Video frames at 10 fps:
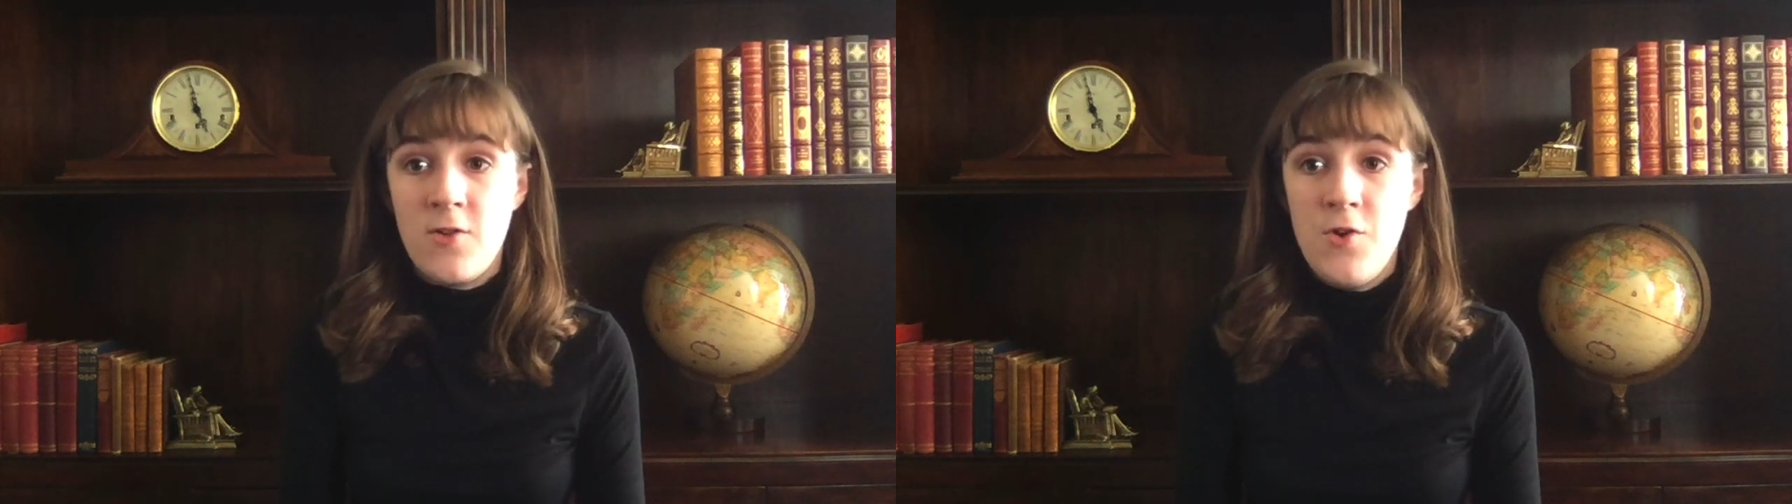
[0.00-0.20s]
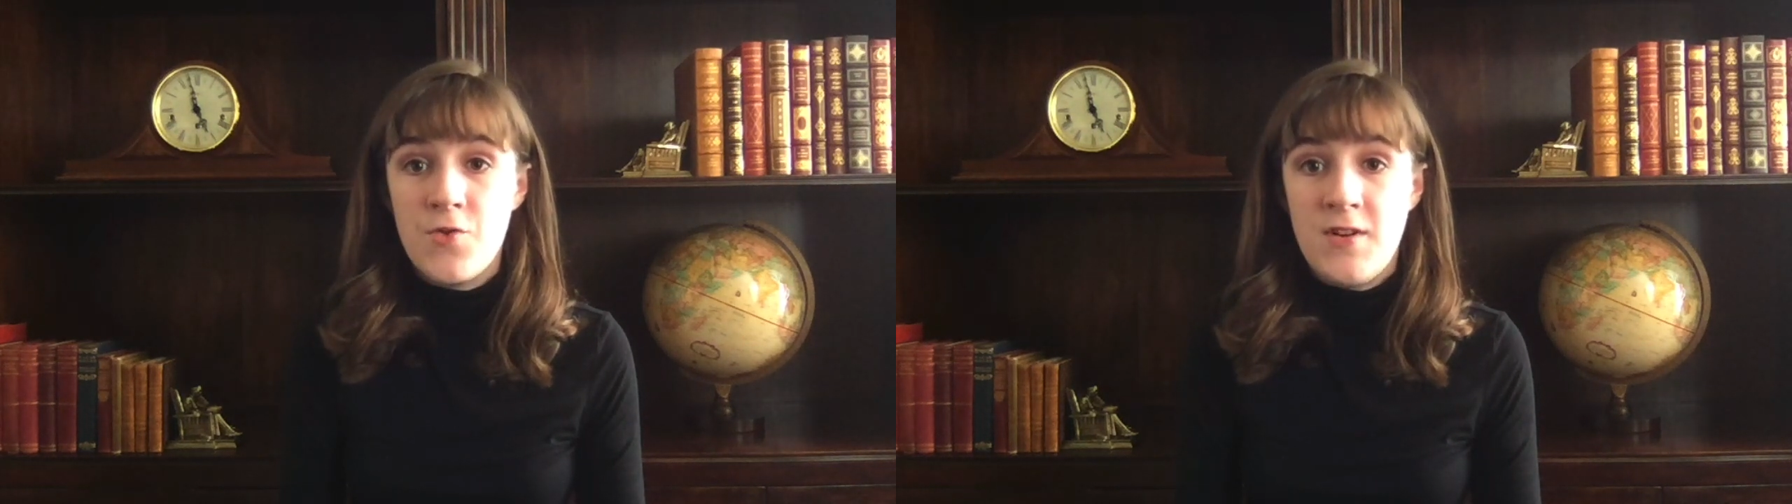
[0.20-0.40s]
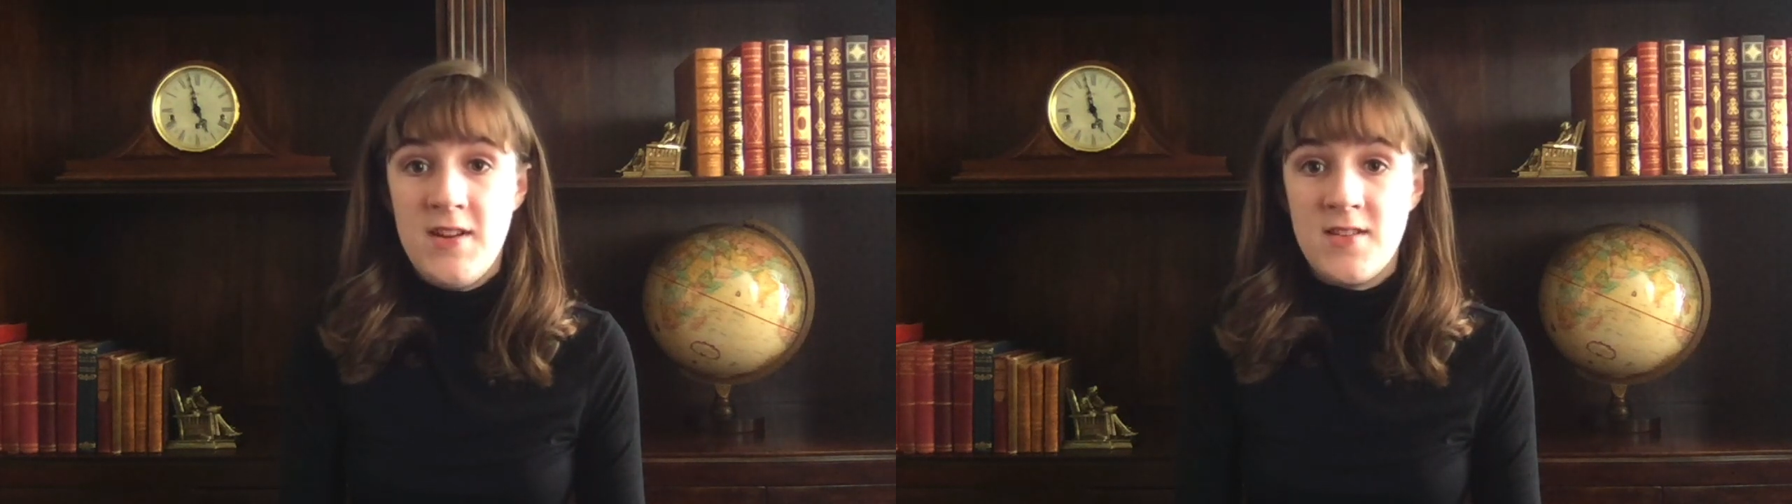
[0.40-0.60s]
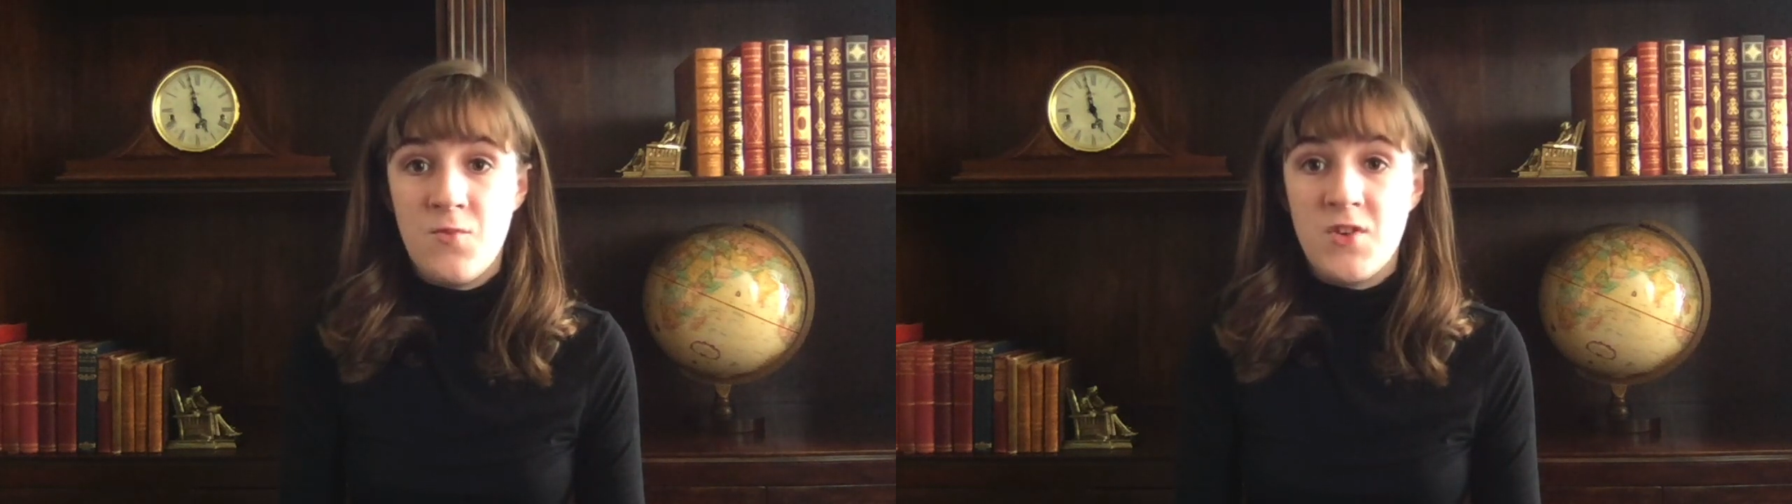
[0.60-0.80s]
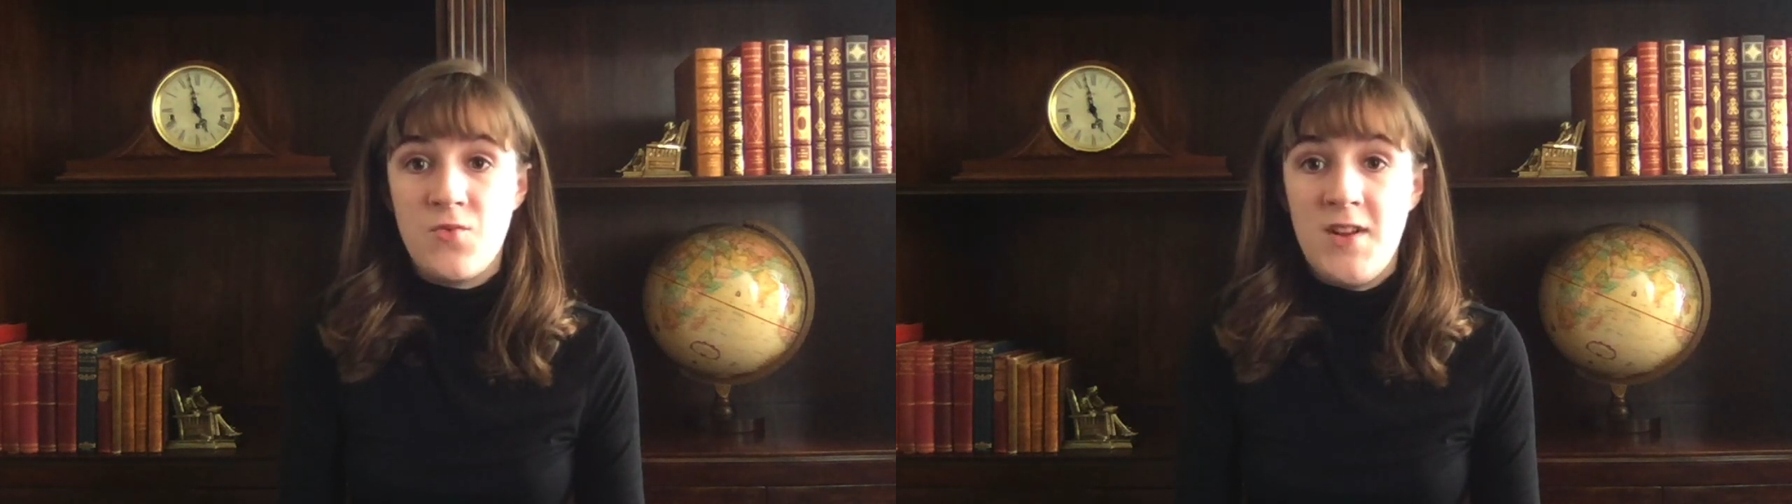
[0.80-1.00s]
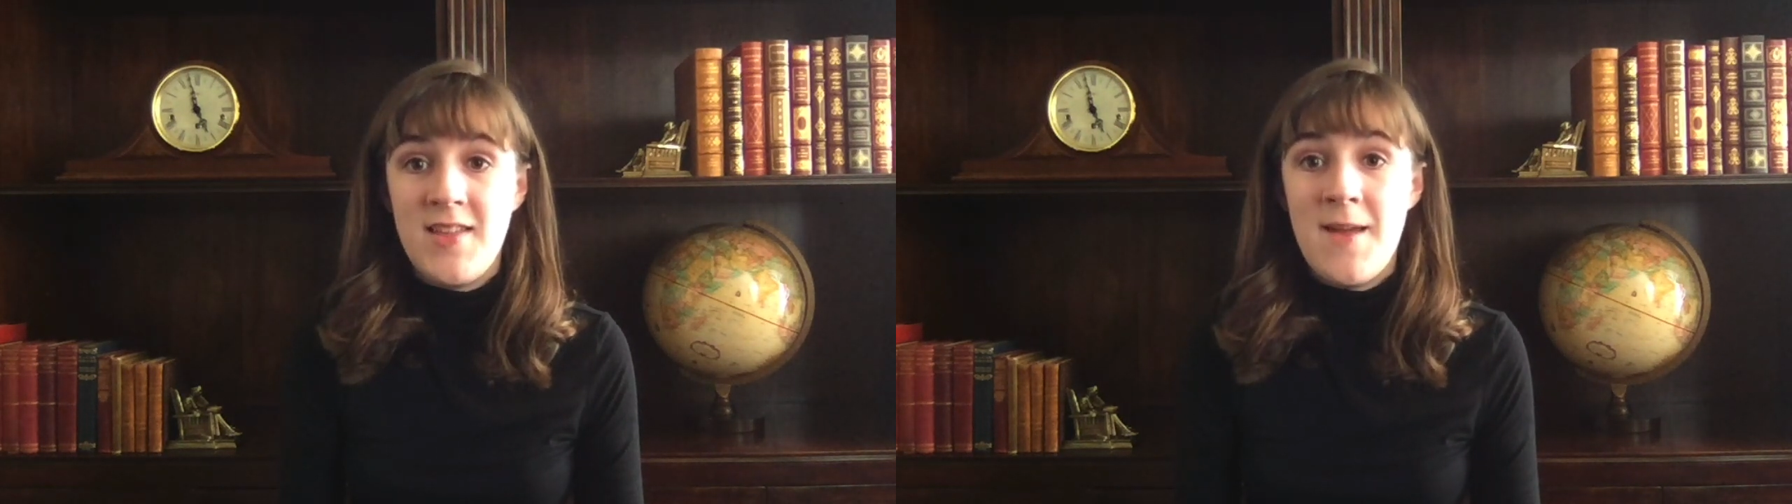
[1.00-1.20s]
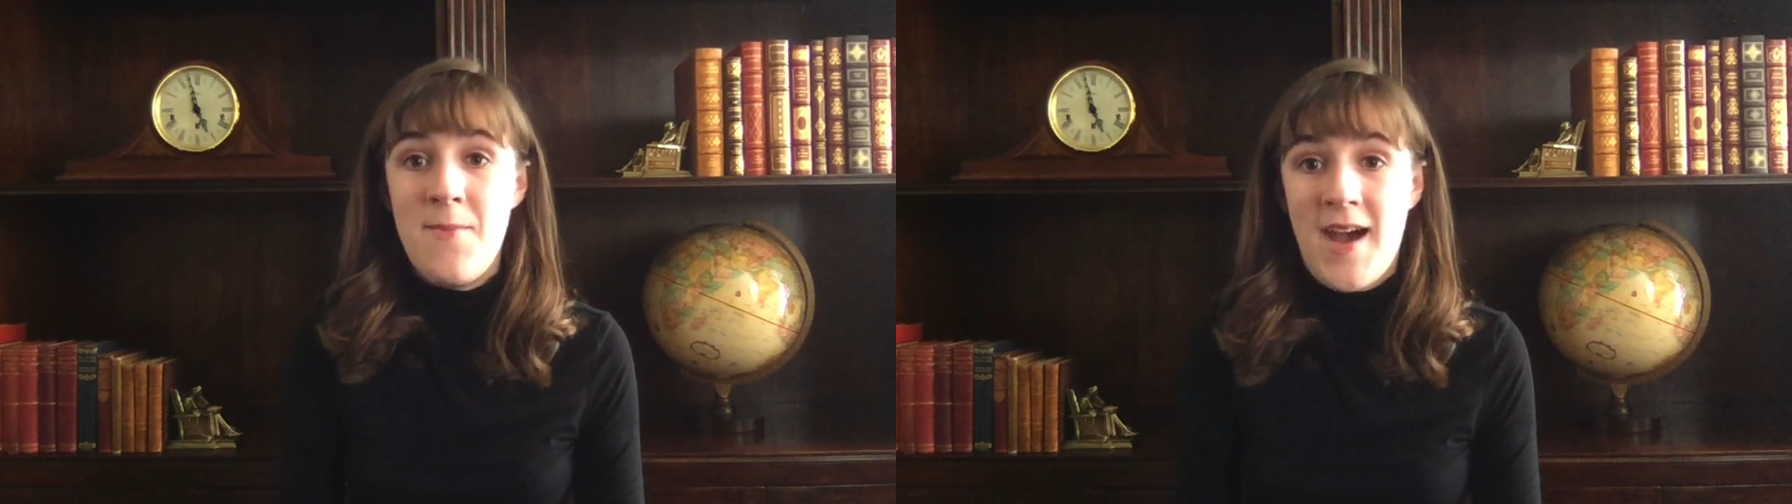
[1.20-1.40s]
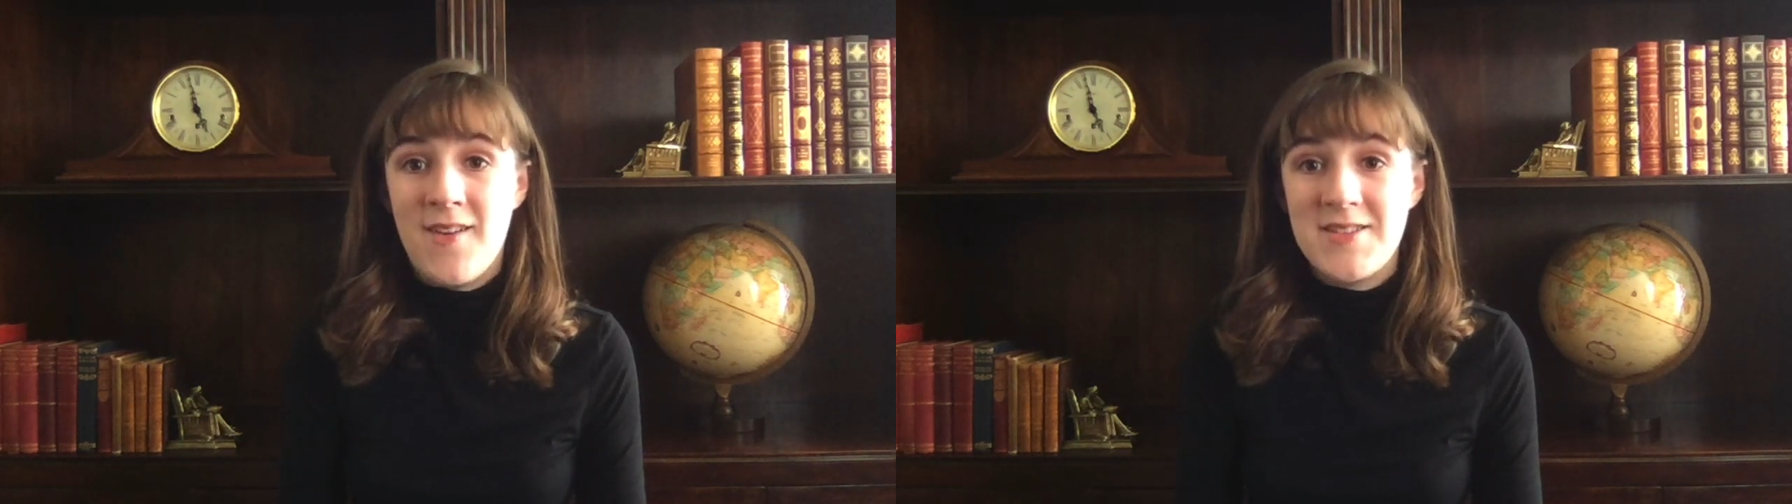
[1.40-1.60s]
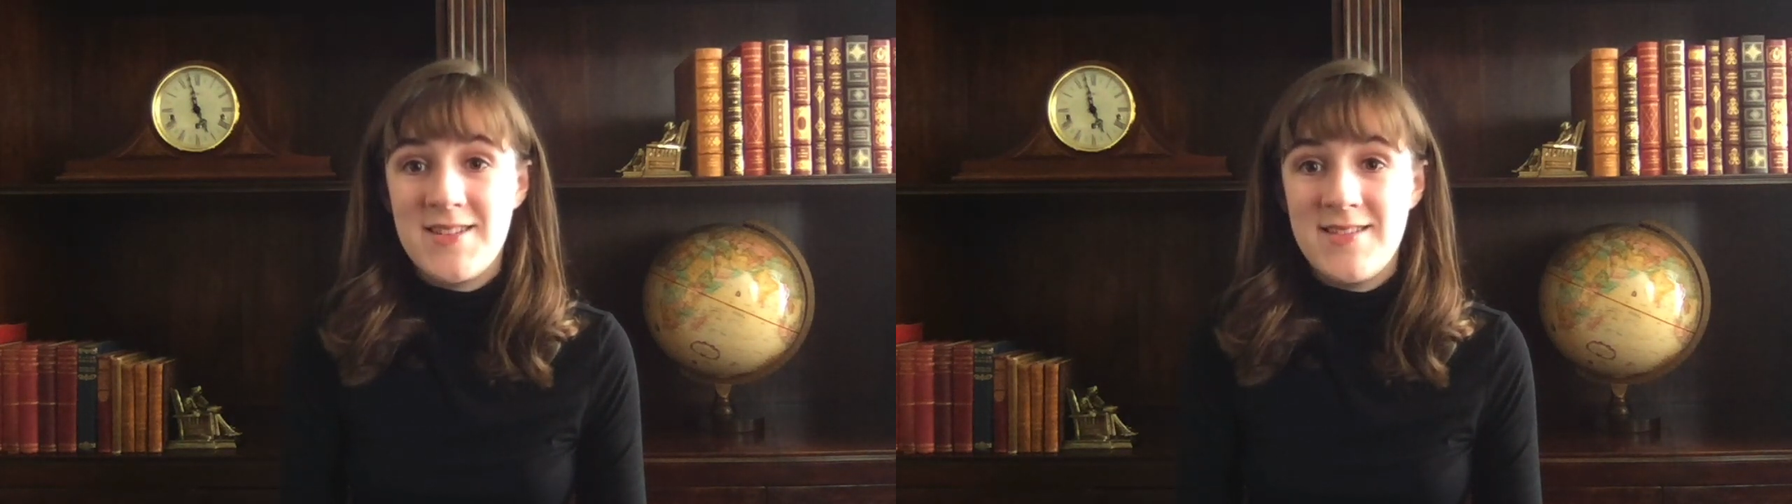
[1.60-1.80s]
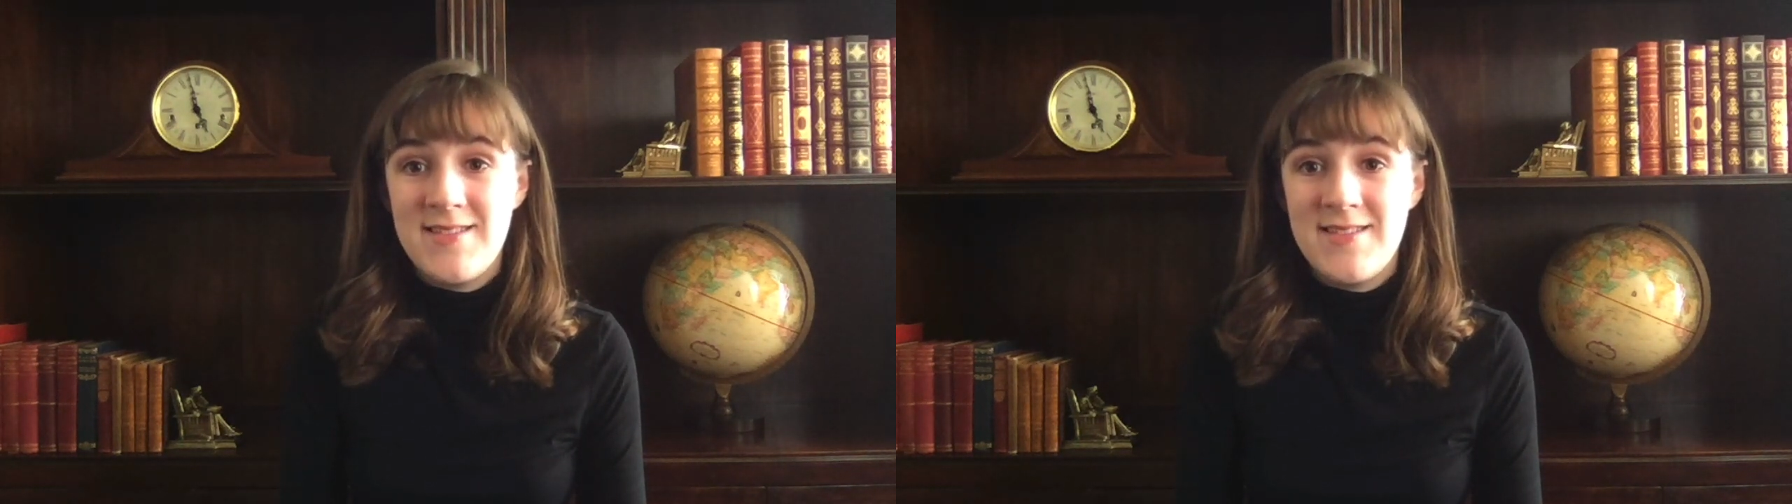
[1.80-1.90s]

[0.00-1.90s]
Lutheranism was really about.